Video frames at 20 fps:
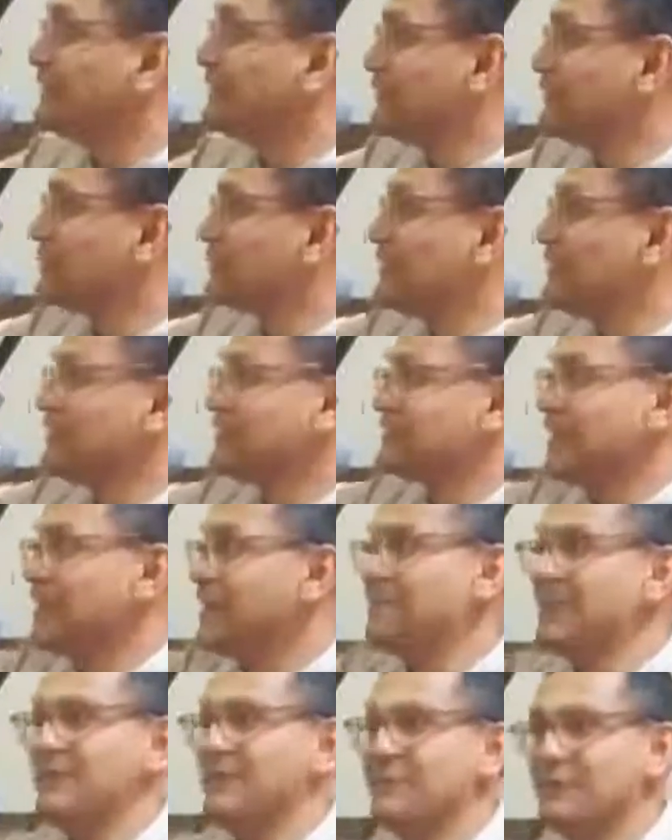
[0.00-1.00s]
Krishna will send
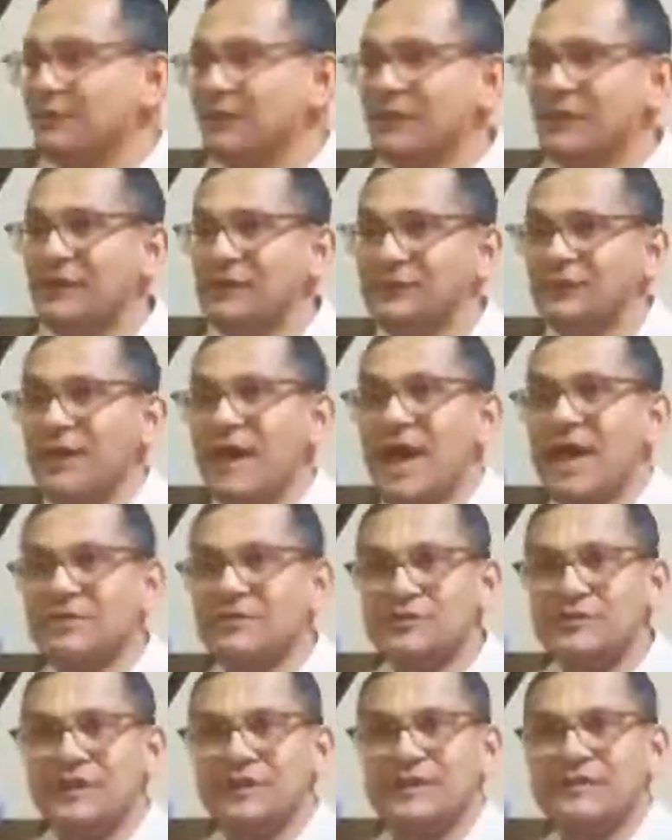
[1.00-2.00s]
people to
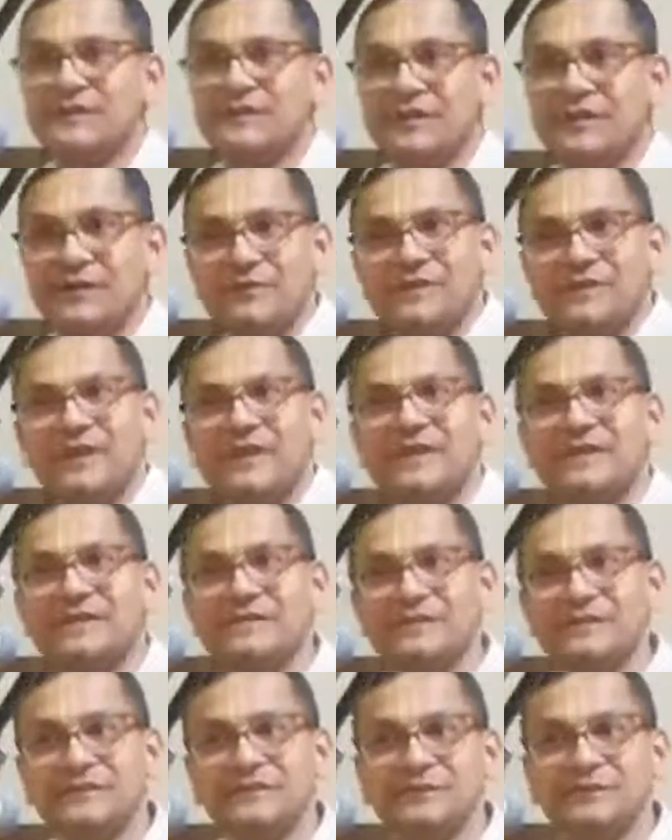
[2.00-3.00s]
agitate us and irritate
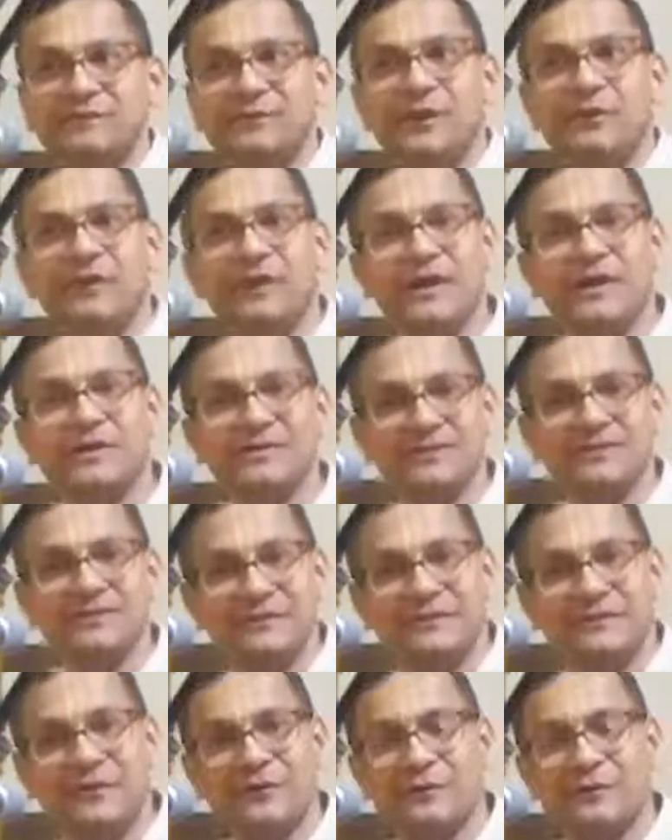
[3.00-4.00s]
us and poke us in
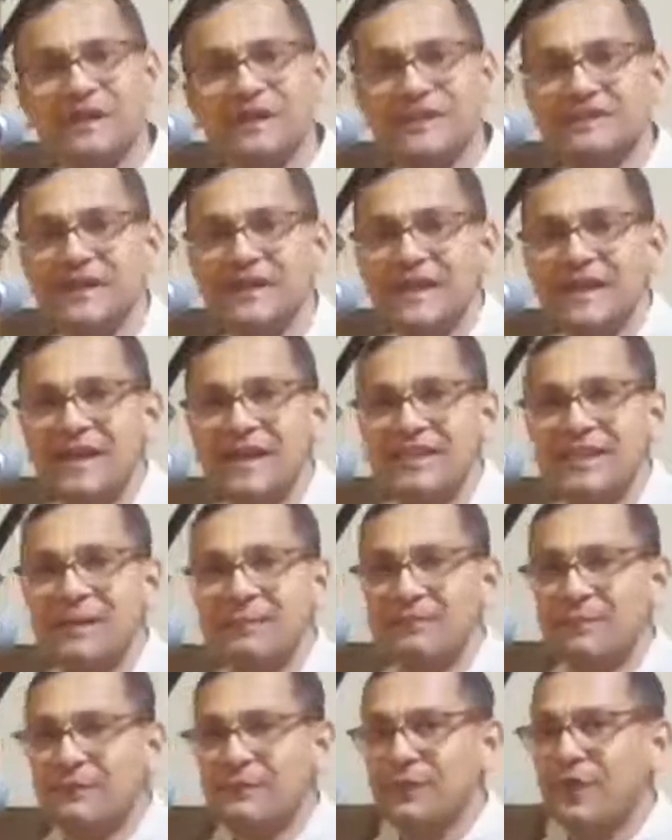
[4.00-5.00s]
different ways, that
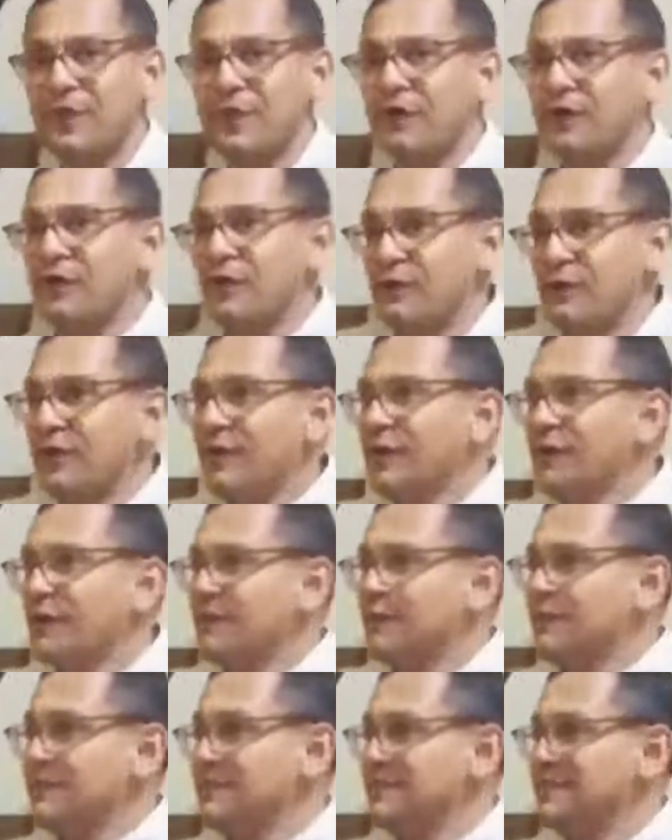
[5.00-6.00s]
our
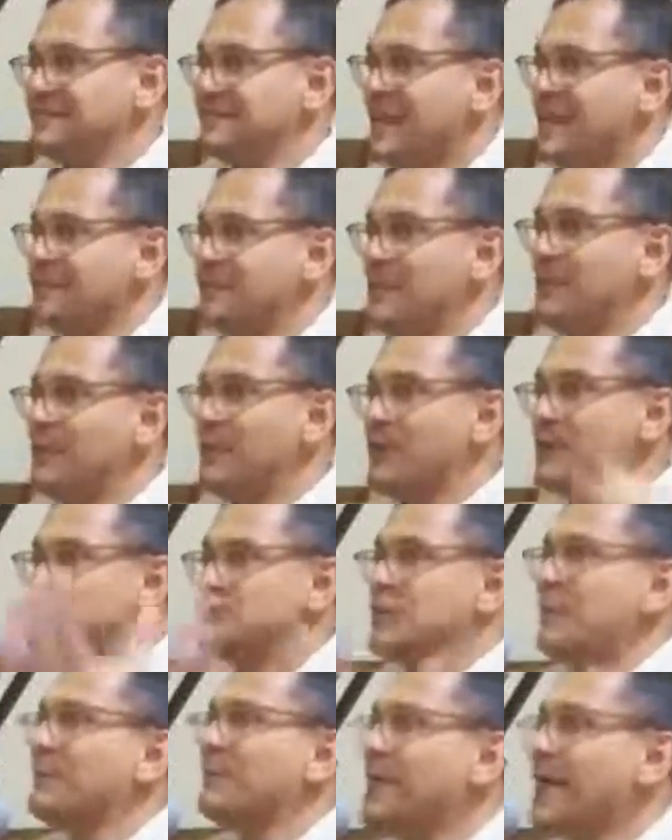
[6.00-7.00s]
crazy side may want to
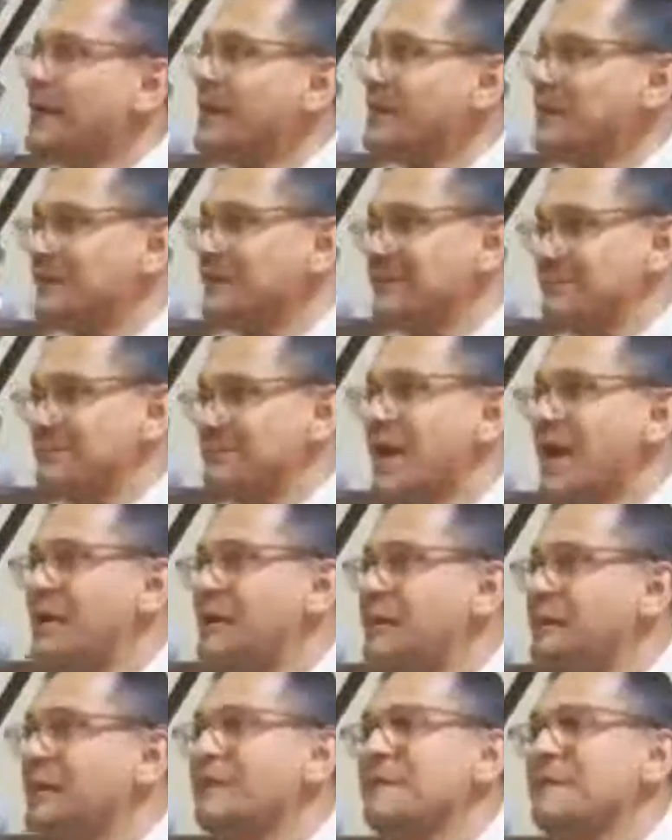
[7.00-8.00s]
jump out and leap
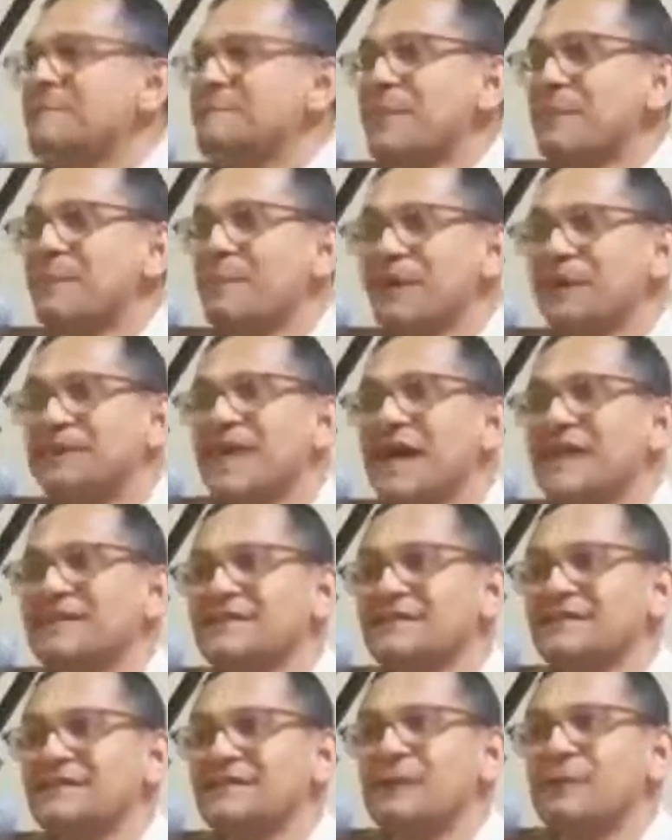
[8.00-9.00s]
out, but
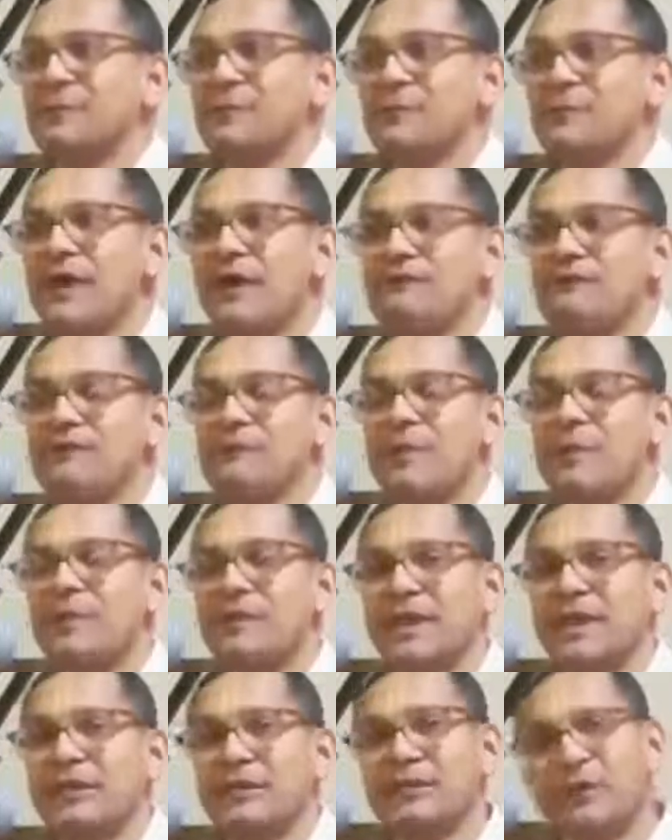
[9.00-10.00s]
that's the time when we have to remember,
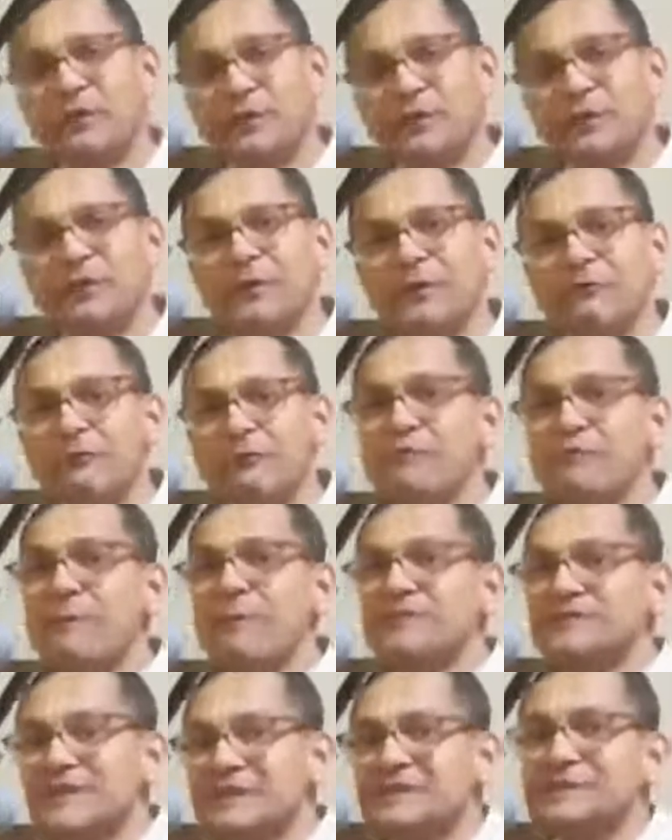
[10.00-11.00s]
like, no, we're
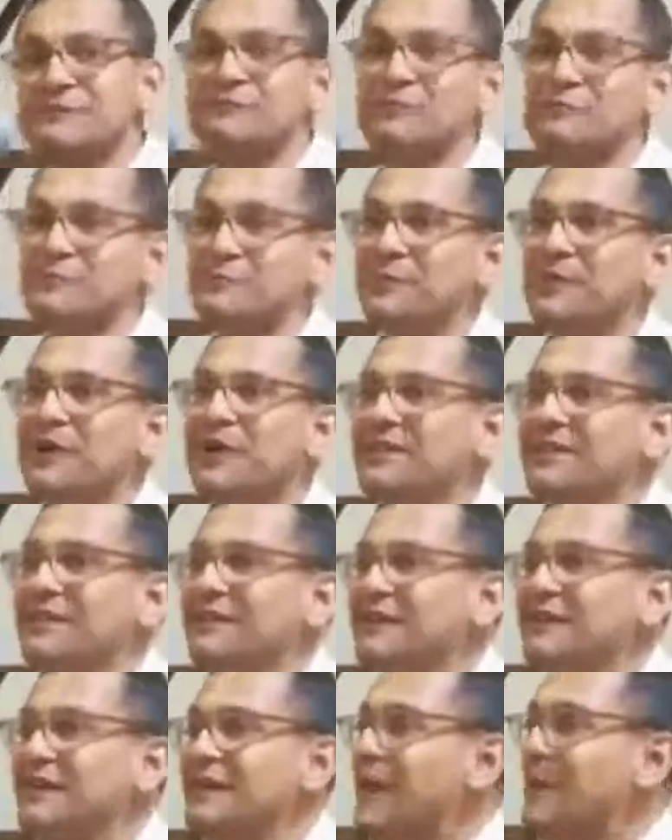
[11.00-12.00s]
representing
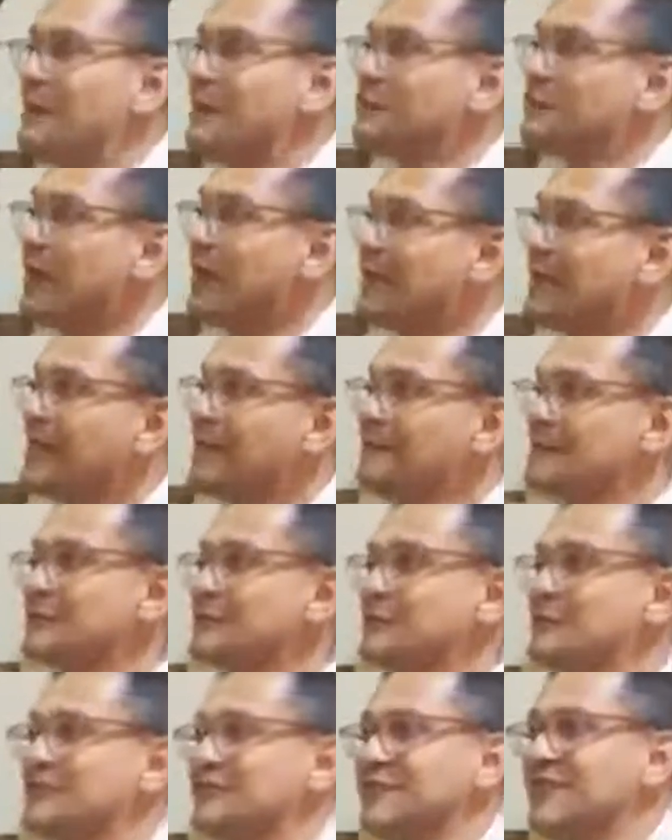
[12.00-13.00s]
Prabhupada, we're trying to give
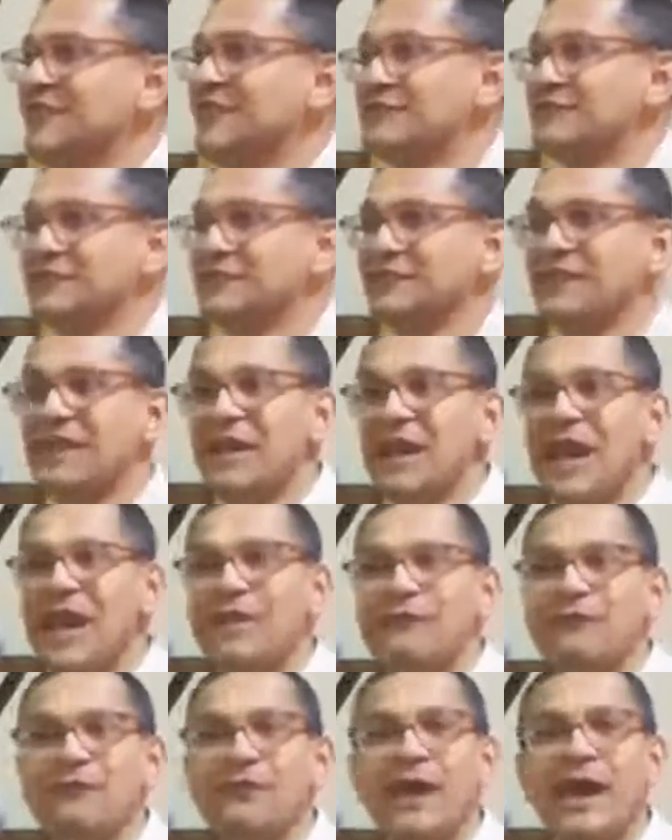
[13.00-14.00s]
association,
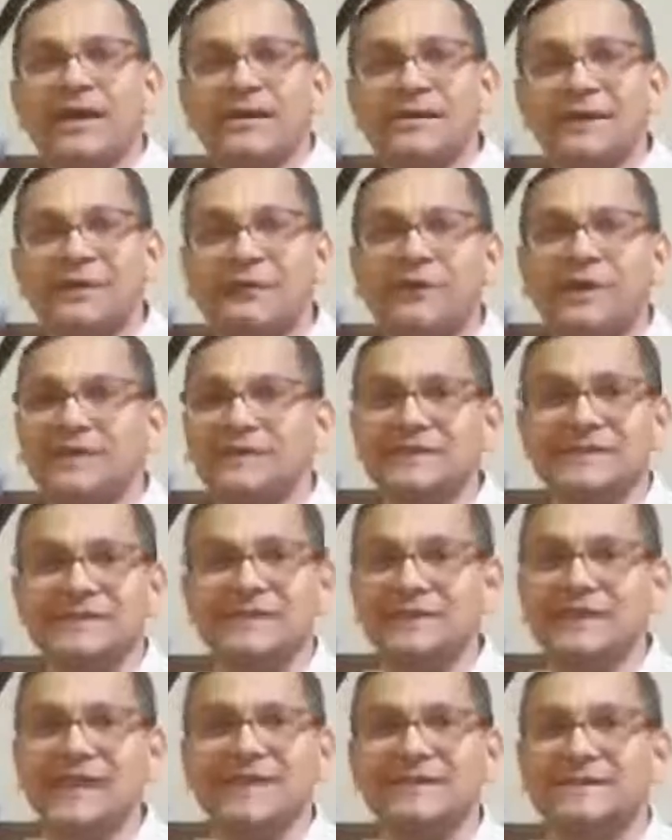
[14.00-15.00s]
and if we're acting crazy,
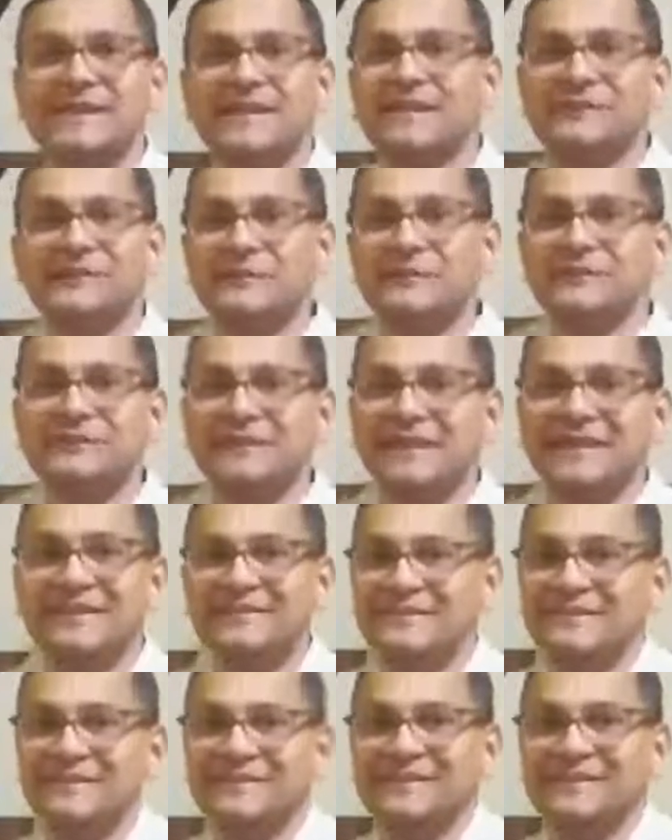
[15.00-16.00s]
then that's not
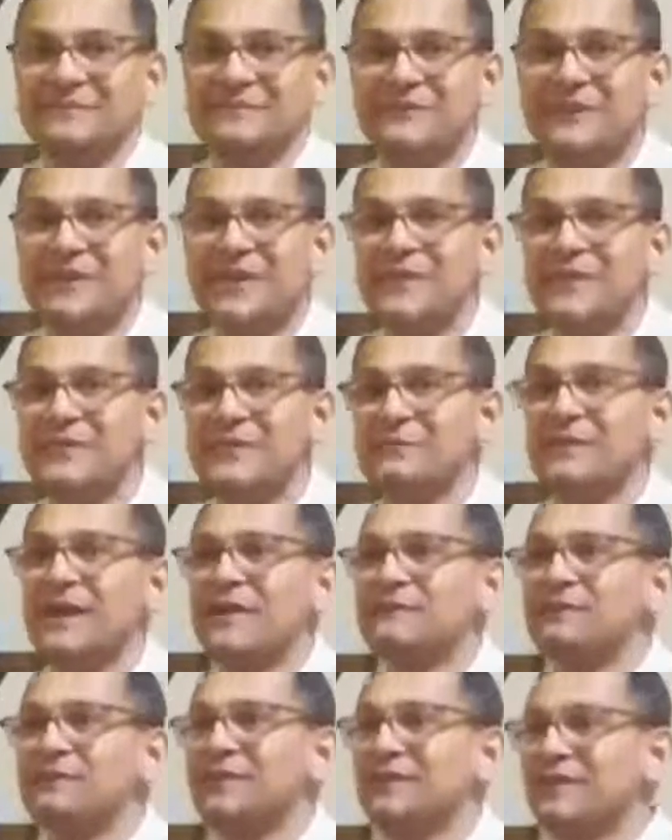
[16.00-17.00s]
association, then we're
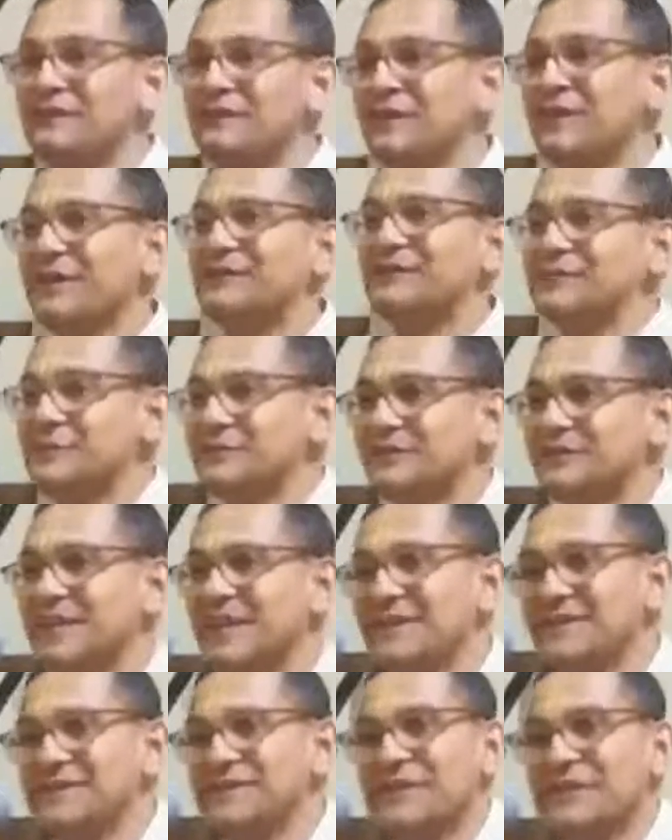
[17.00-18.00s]
not really giving
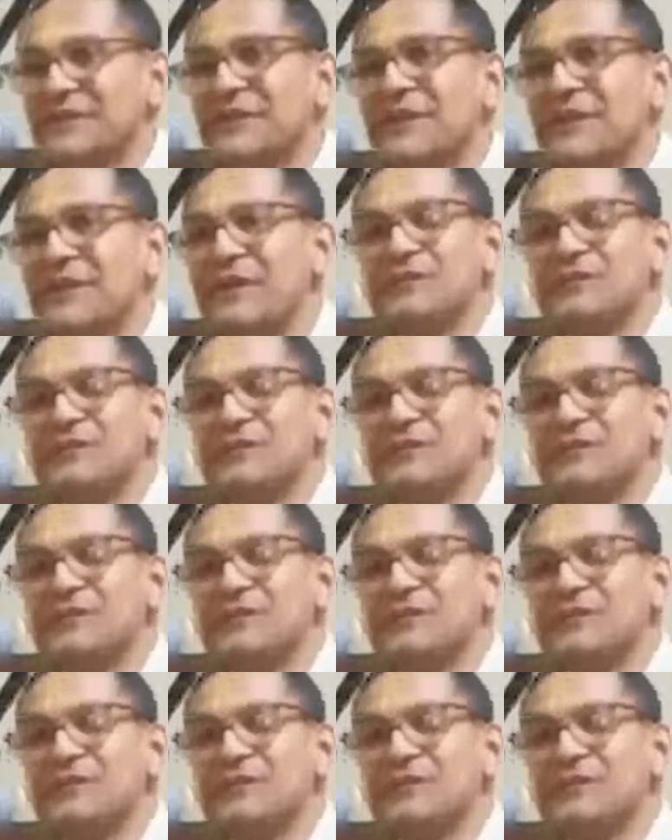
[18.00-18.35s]
association.